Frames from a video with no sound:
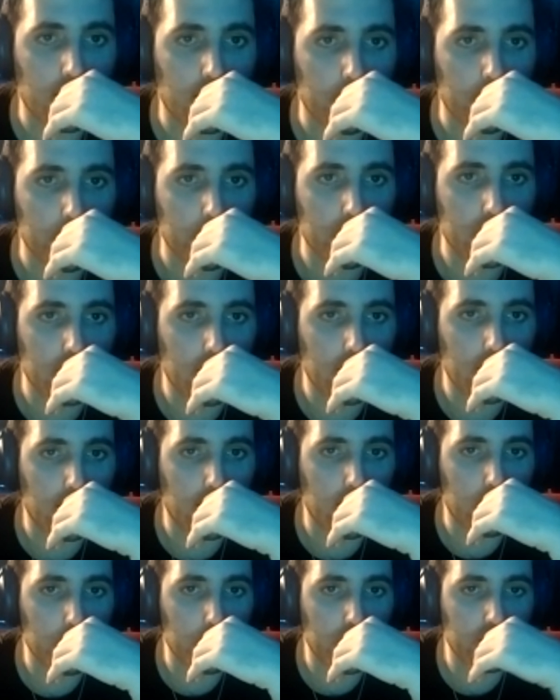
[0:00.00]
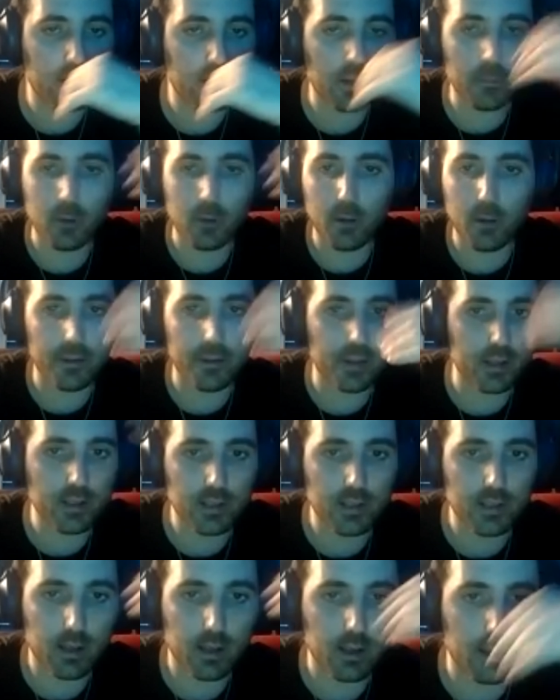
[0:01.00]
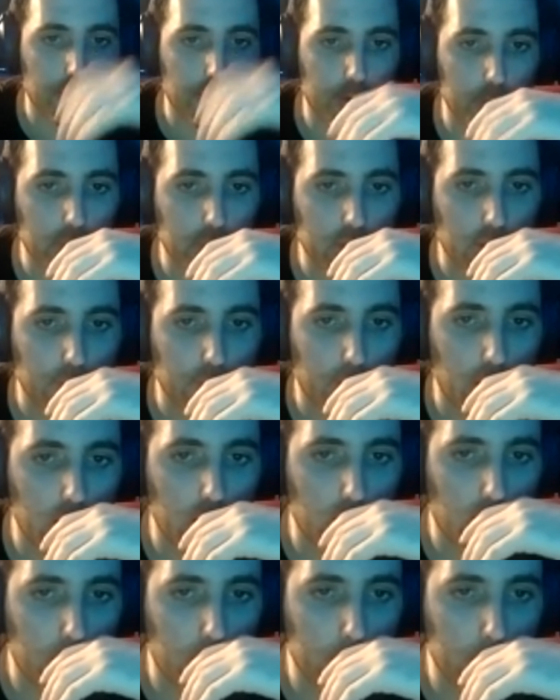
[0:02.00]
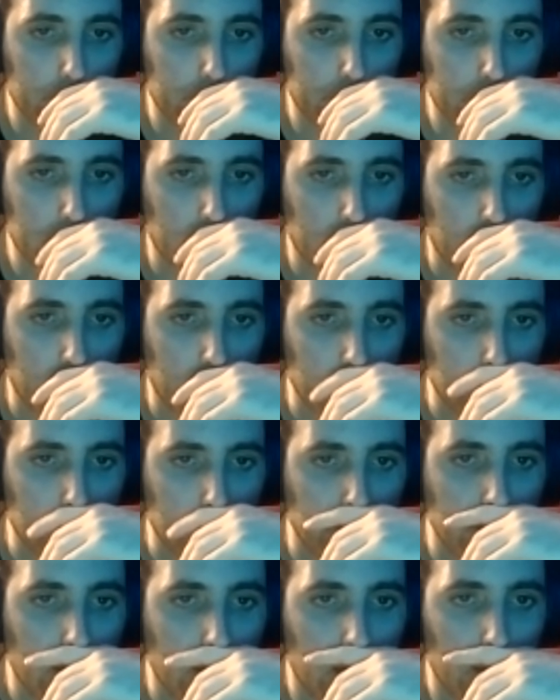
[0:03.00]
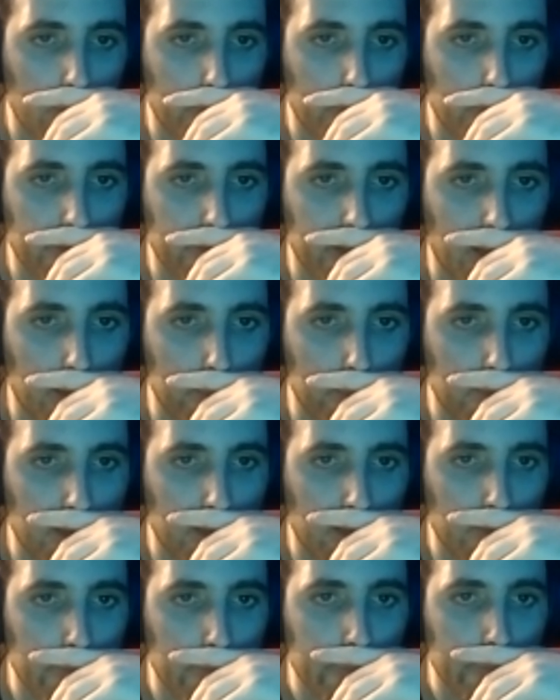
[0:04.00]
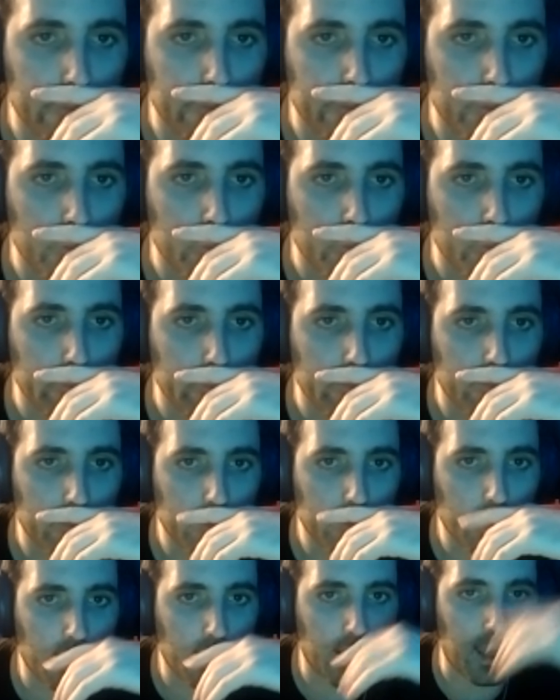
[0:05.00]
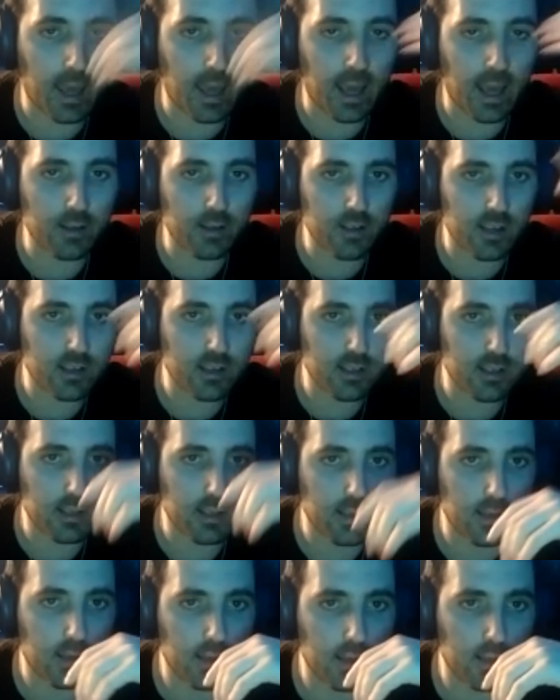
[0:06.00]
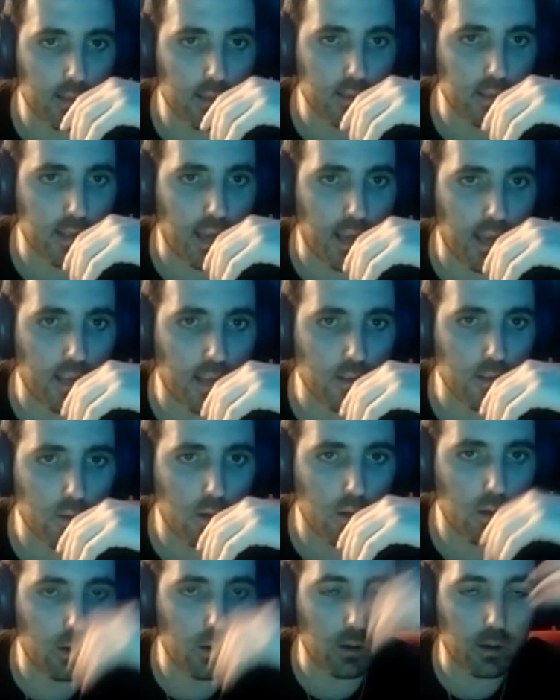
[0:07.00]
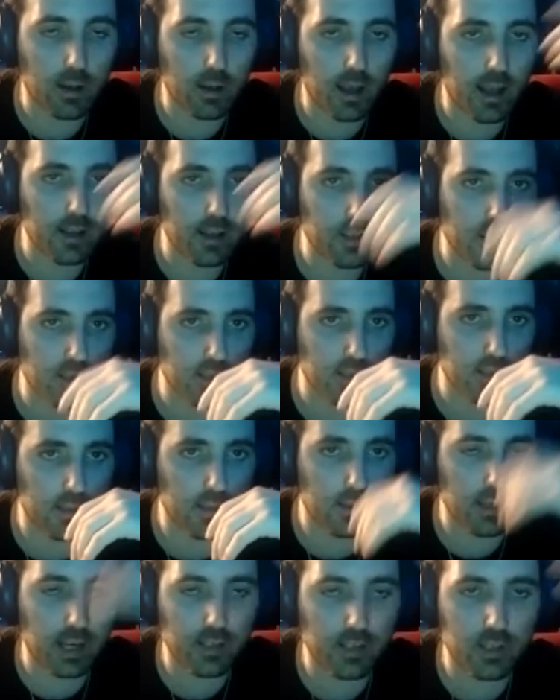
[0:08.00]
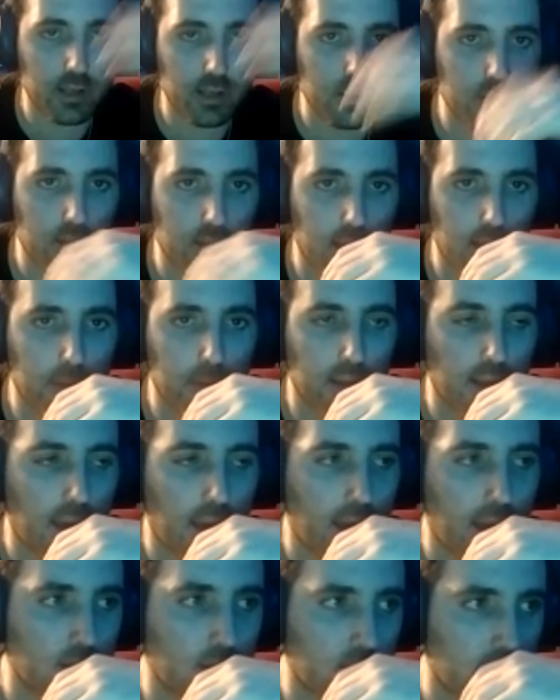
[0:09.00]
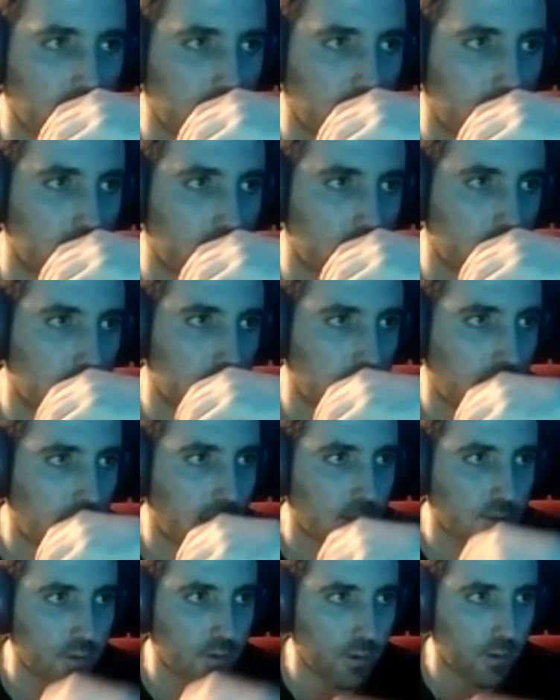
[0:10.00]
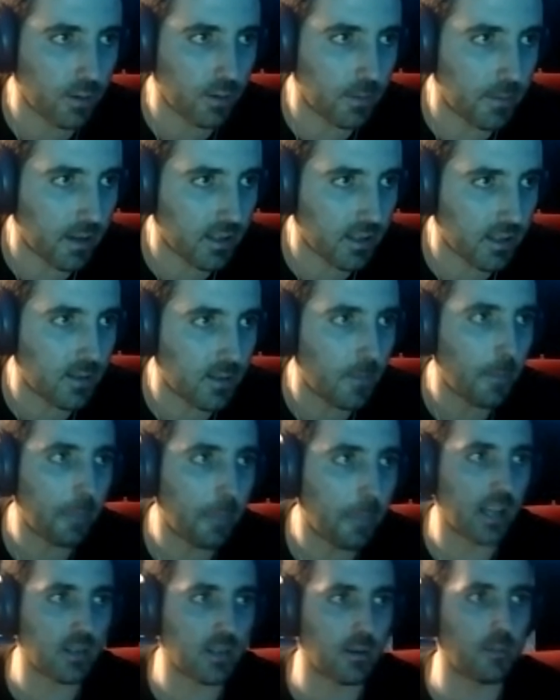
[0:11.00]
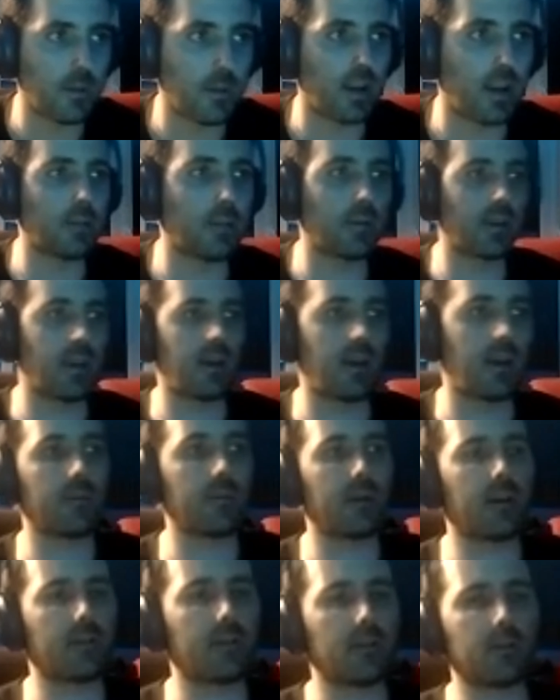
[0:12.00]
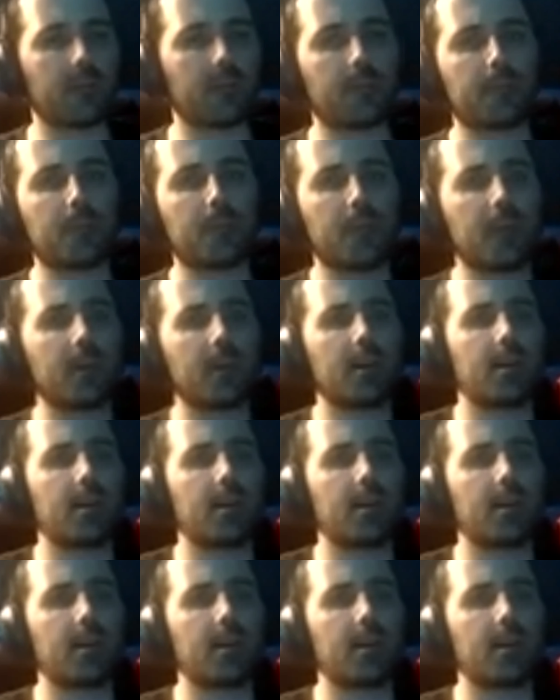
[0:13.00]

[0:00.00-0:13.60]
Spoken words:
yeah, we can talk more about this if you book the follow-up. Let me know, DM me at Jesse Innocent Astro or at Jesse. Actually, DM me at Jesse Innocent Astro Remix. That's my backup account. I don't know.